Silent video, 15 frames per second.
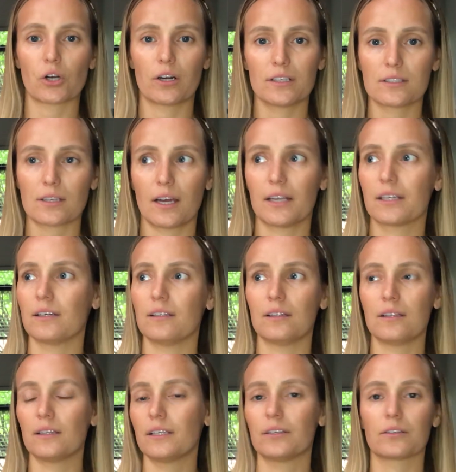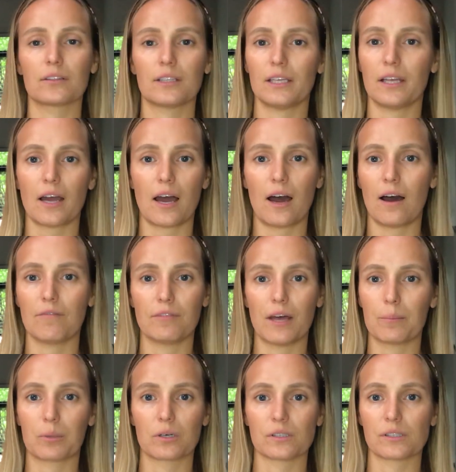artist, I could literally have
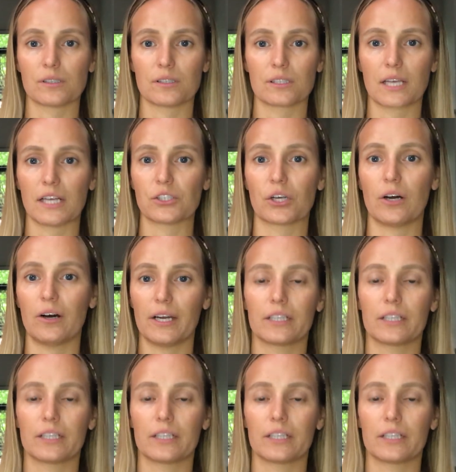that person sketch out.